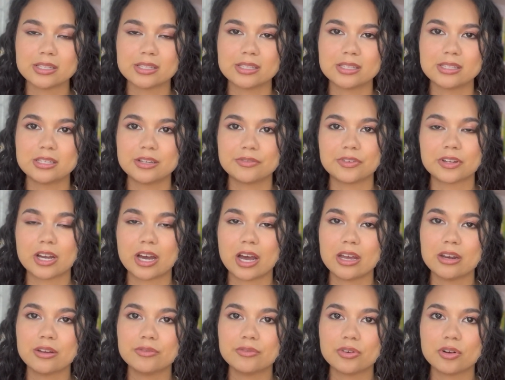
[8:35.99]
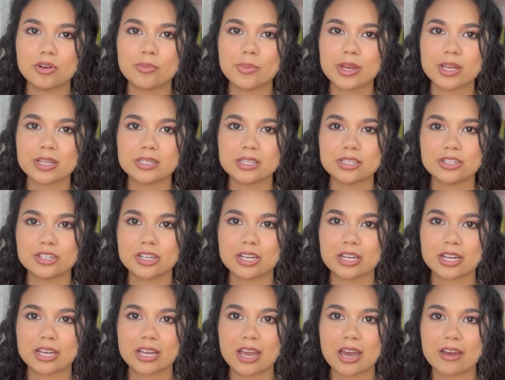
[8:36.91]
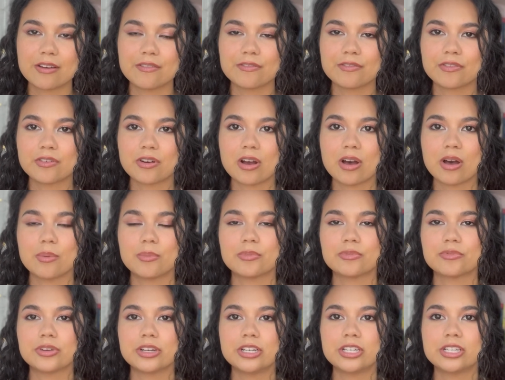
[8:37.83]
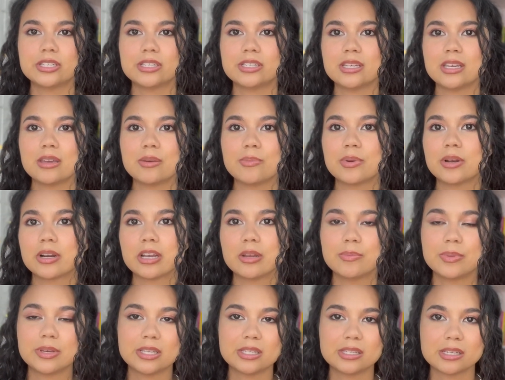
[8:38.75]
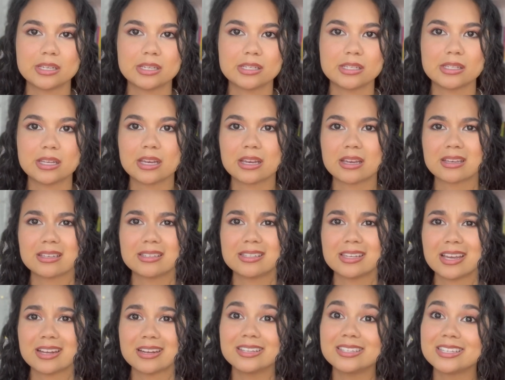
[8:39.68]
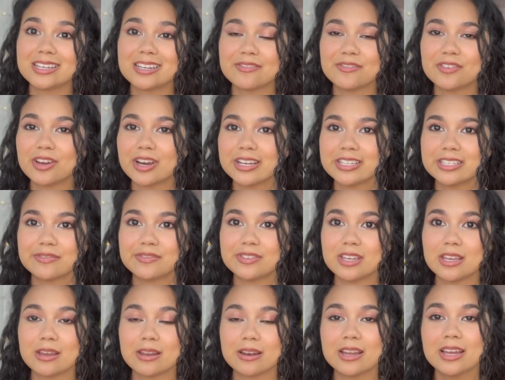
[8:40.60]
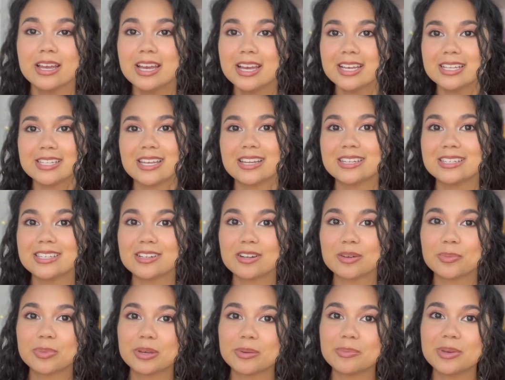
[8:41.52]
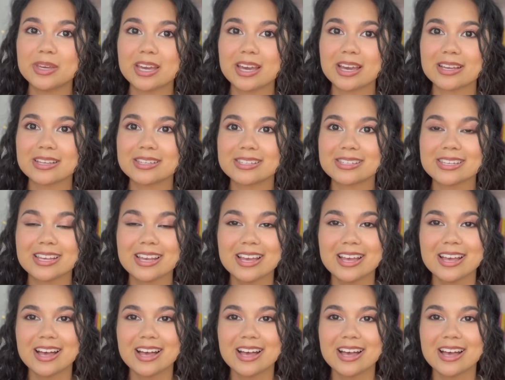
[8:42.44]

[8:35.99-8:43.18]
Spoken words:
It's a different kind of romance that you're going to get from Regency period pieces. Think Sanditon, if you guys have seen Sanditon on PBS.